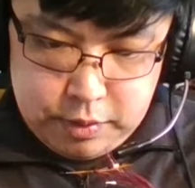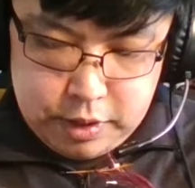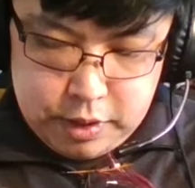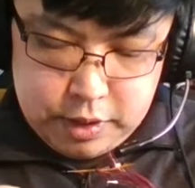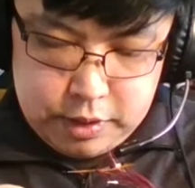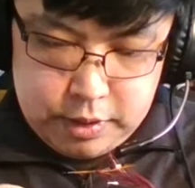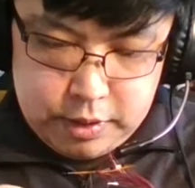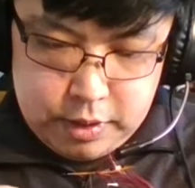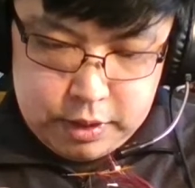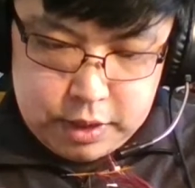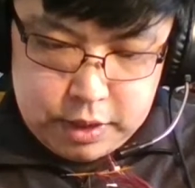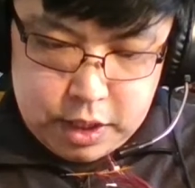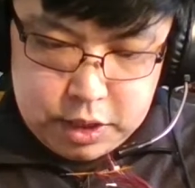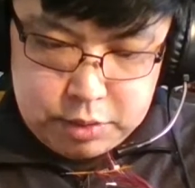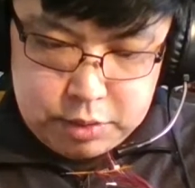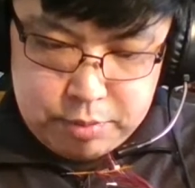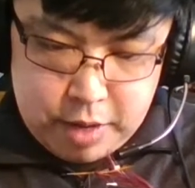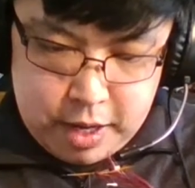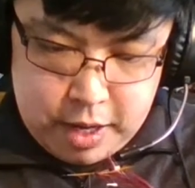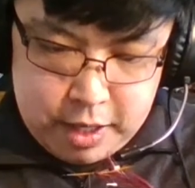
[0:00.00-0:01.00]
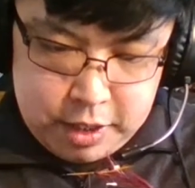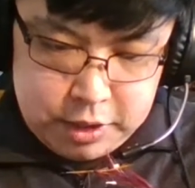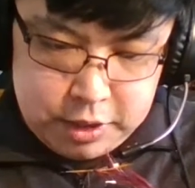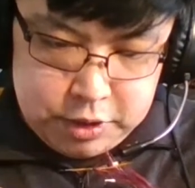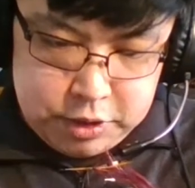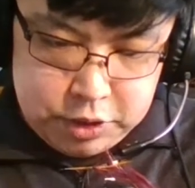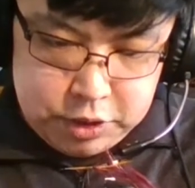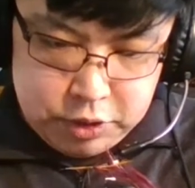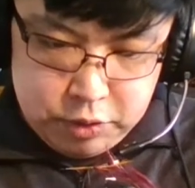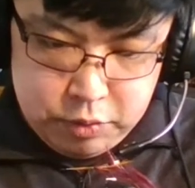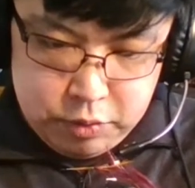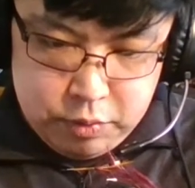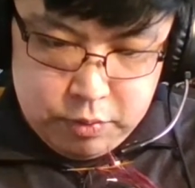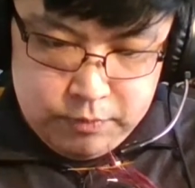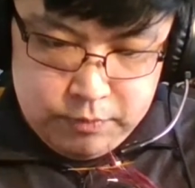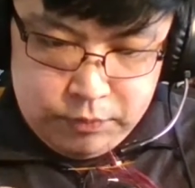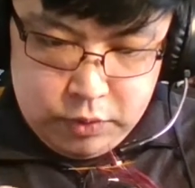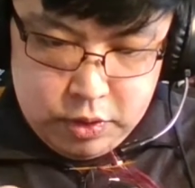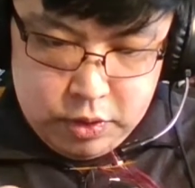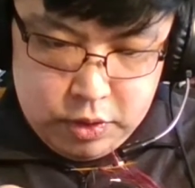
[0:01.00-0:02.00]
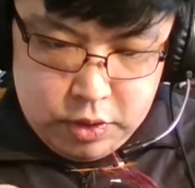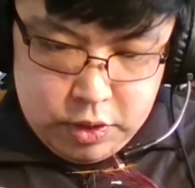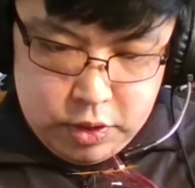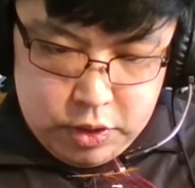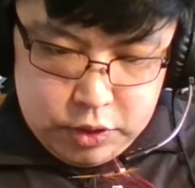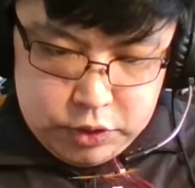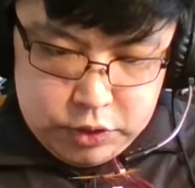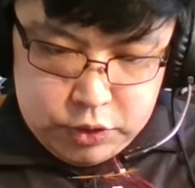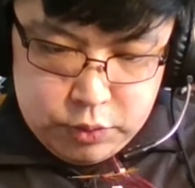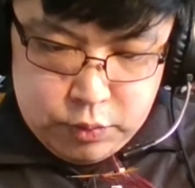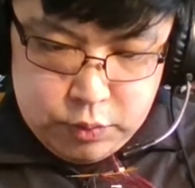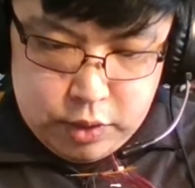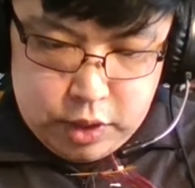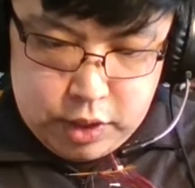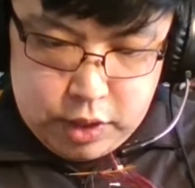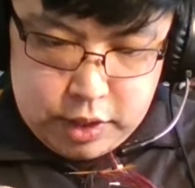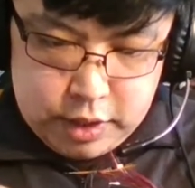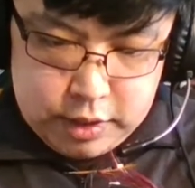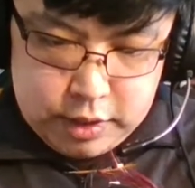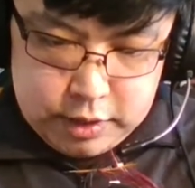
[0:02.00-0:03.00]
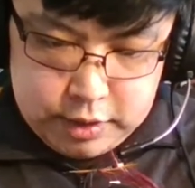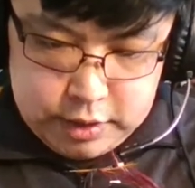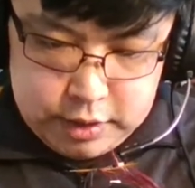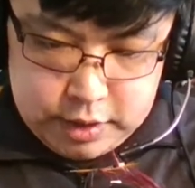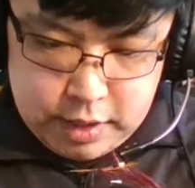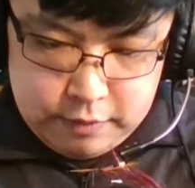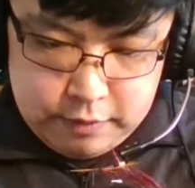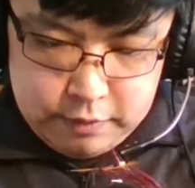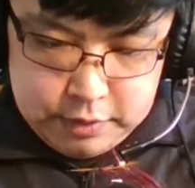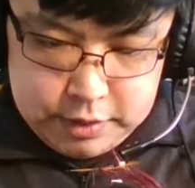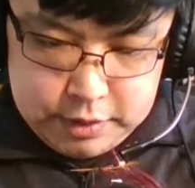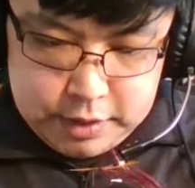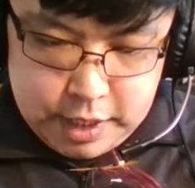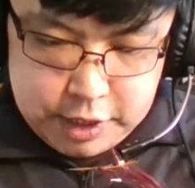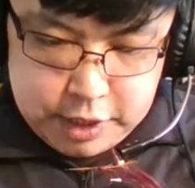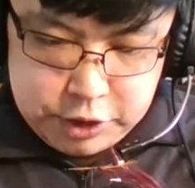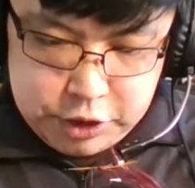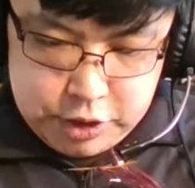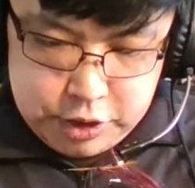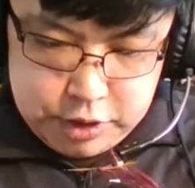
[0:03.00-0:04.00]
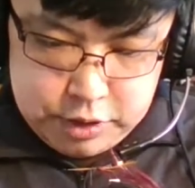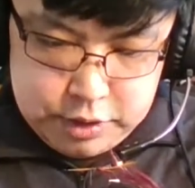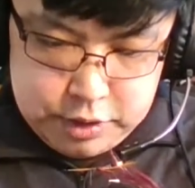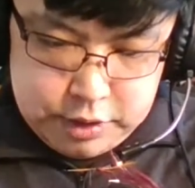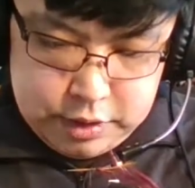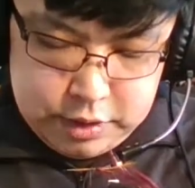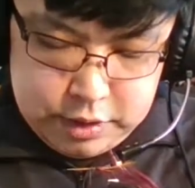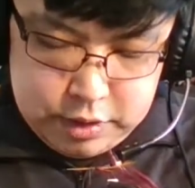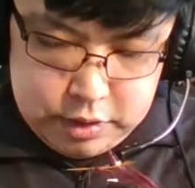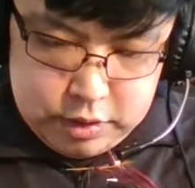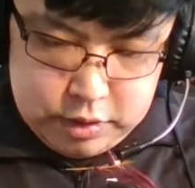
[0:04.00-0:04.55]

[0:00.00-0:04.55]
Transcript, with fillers: it does pay to work in several sections